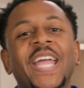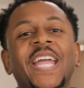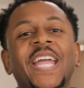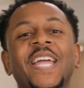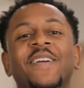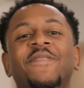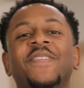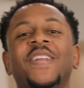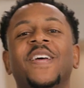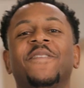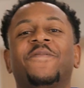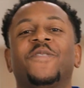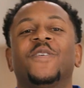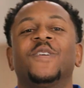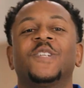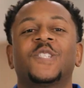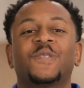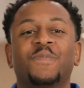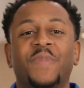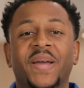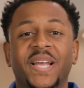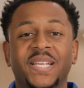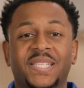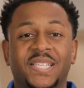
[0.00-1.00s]
Even if your
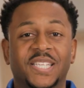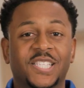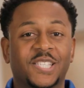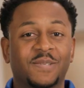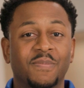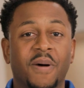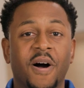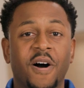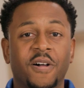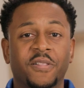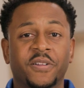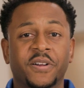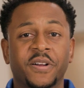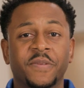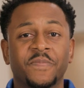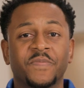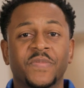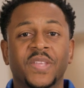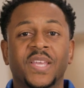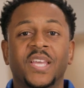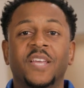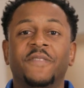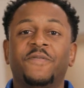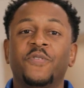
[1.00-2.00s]
space is smaller,
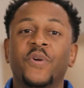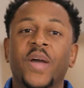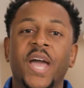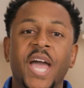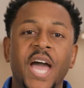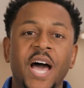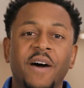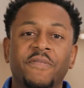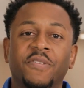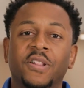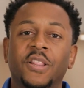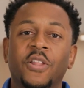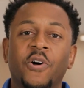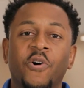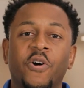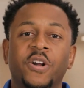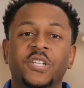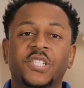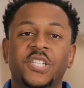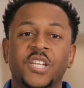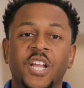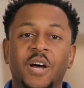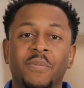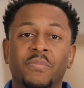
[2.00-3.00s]
if you have a
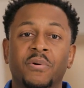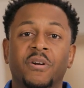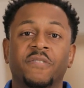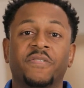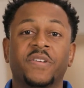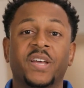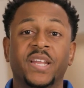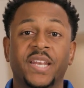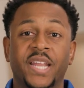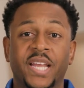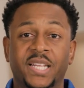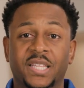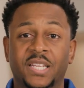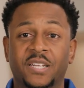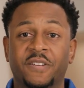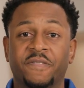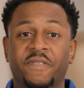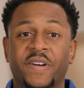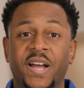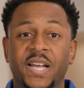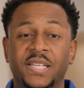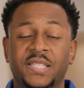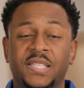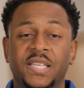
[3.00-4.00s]
large number of connected
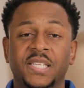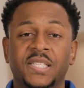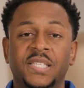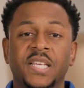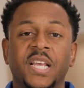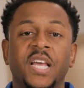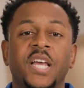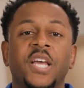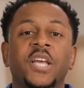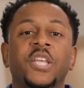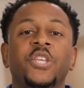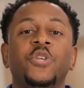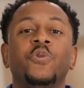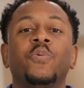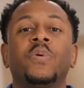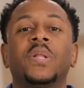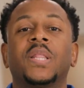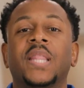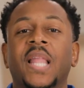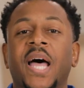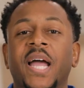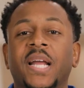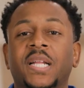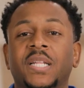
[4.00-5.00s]
devices, you
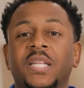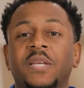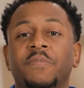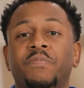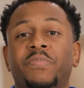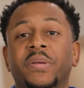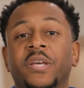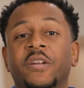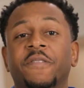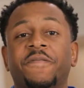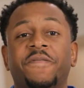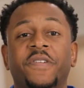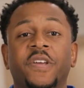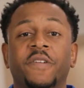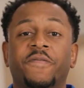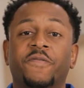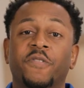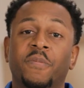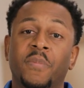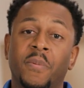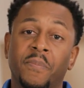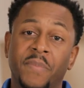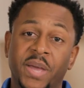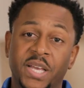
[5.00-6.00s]
would likely benefit
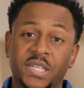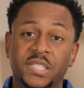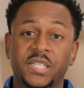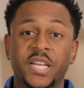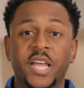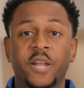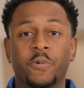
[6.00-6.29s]
from a mesh